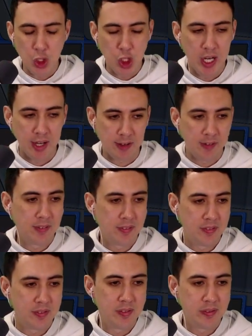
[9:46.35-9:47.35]
check.
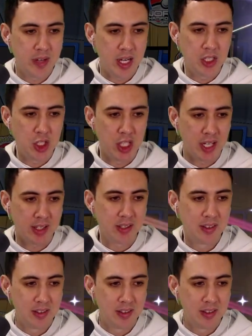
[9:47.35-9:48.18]
Rain check.